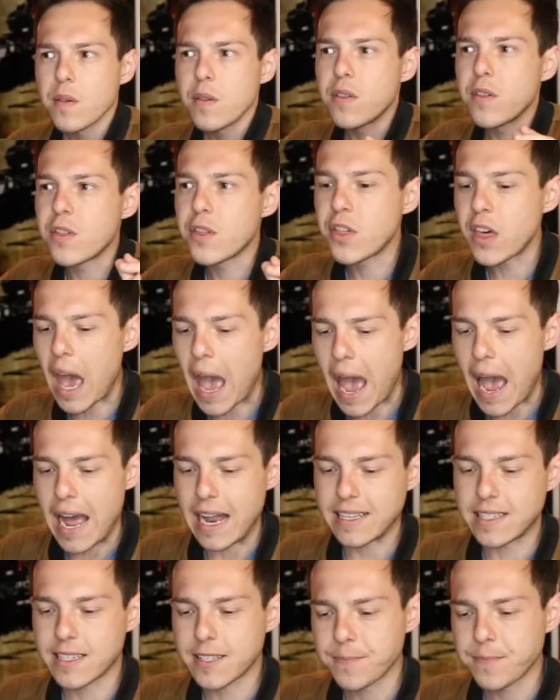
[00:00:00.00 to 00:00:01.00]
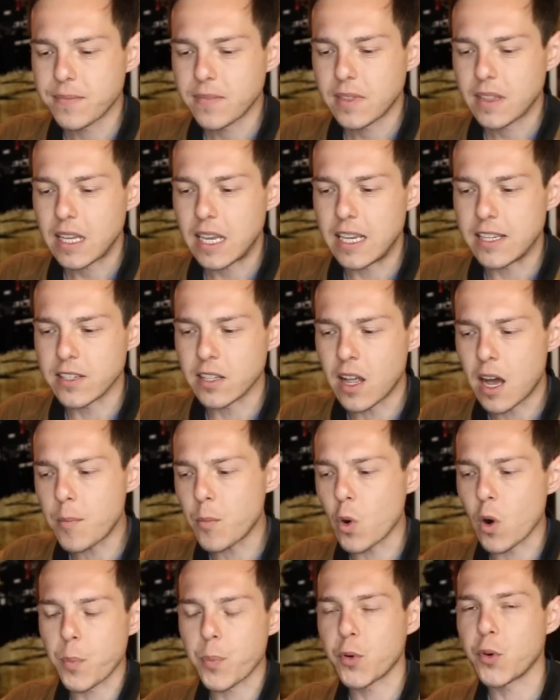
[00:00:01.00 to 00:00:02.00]
That is a
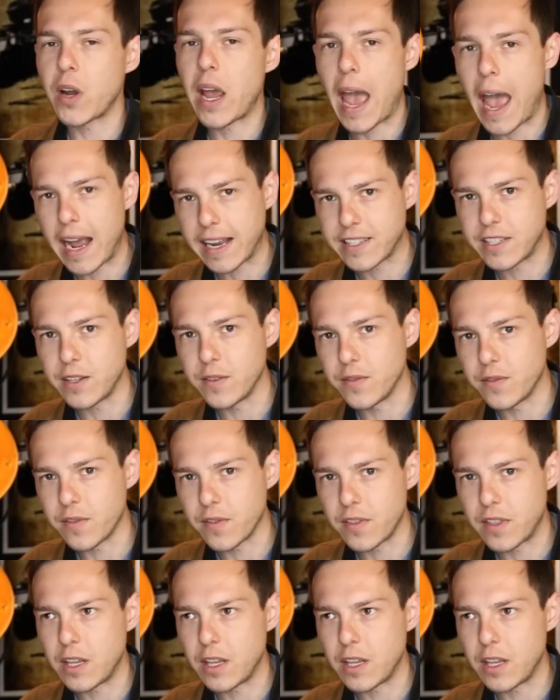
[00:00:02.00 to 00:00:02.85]
lot more proactive